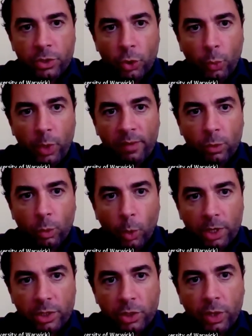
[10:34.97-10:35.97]
So we have to
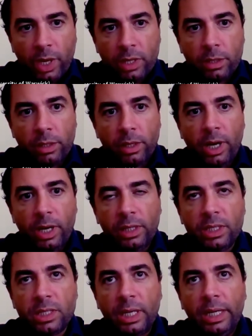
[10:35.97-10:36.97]
work together,
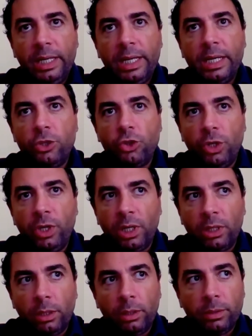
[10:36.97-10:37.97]
and this clinical
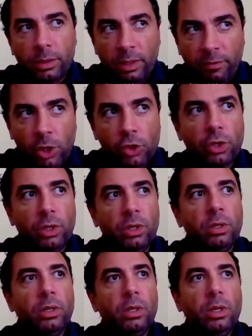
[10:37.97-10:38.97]
engineering
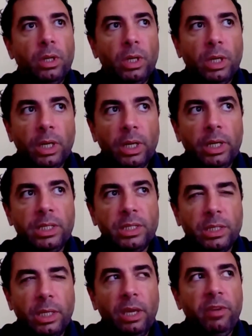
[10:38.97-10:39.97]
division
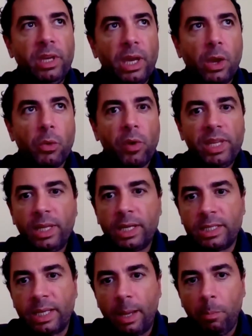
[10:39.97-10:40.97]
is giving a great
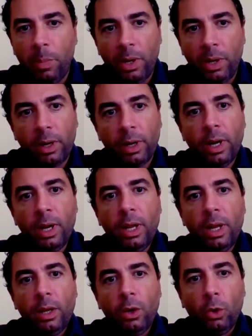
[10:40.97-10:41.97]
exemplar
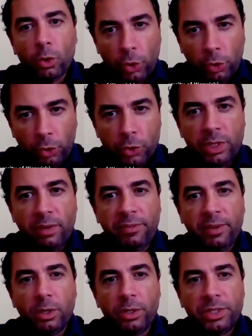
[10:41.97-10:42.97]
also in those
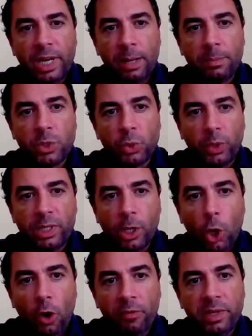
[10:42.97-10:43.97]
difficult times with
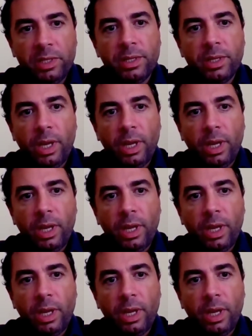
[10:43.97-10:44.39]
COVID,